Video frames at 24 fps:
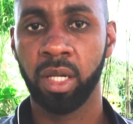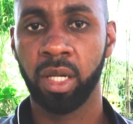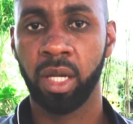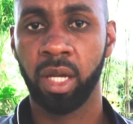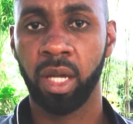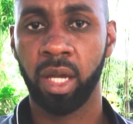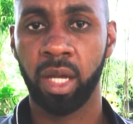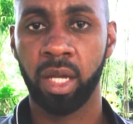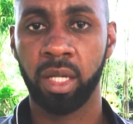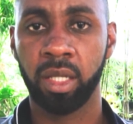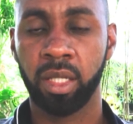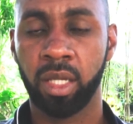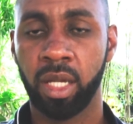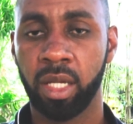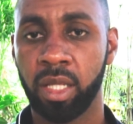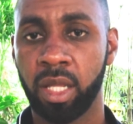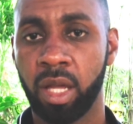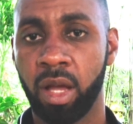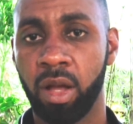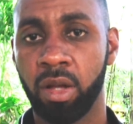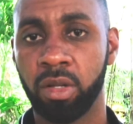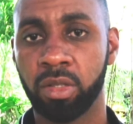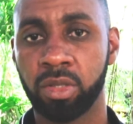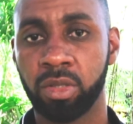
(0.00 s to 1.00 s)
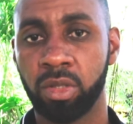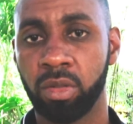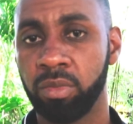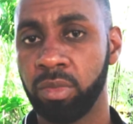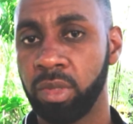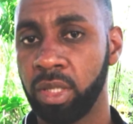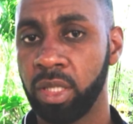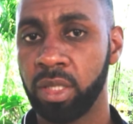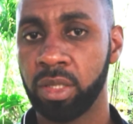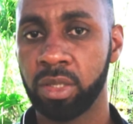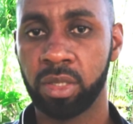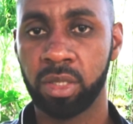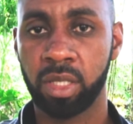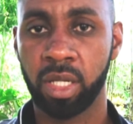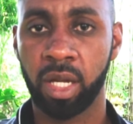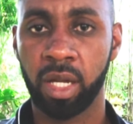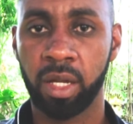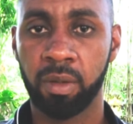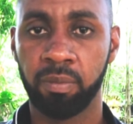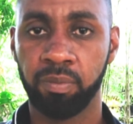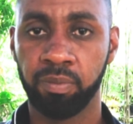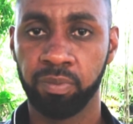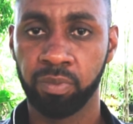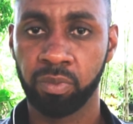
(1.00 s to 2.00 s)
And that also means
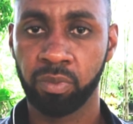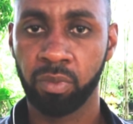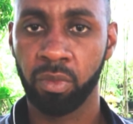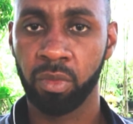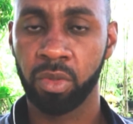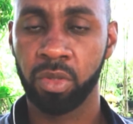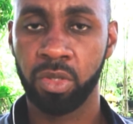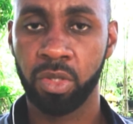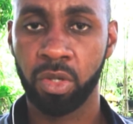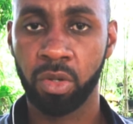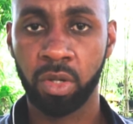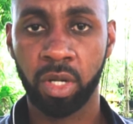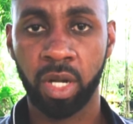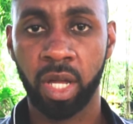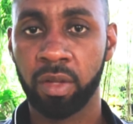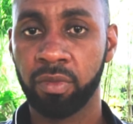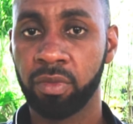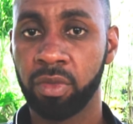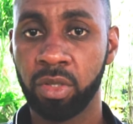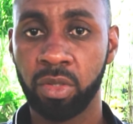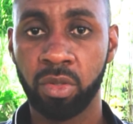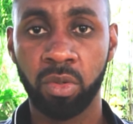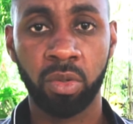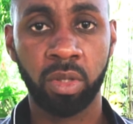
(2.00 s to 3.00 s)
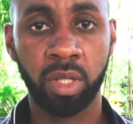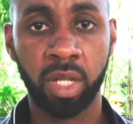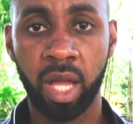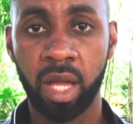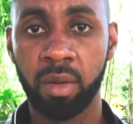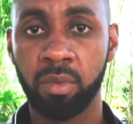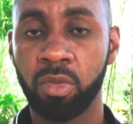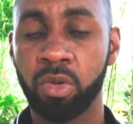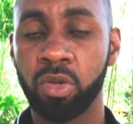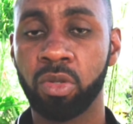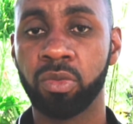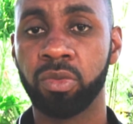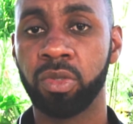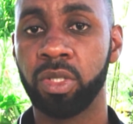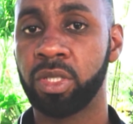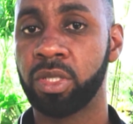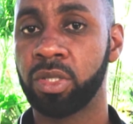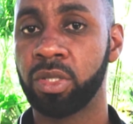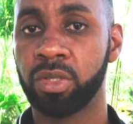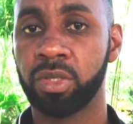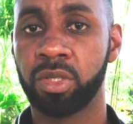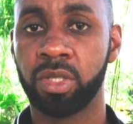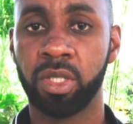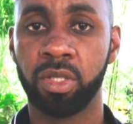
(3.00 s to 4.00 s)
that you're going to have to do a lot more
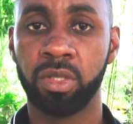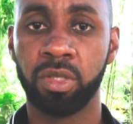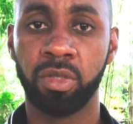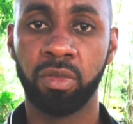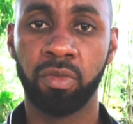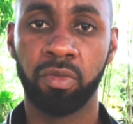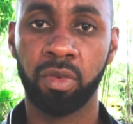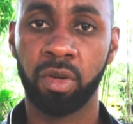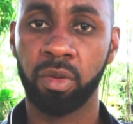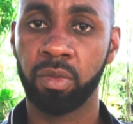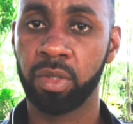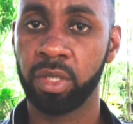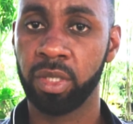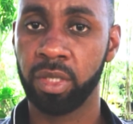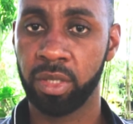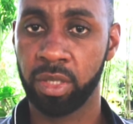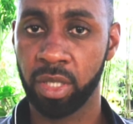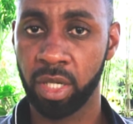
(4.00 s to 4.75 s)
research than you've already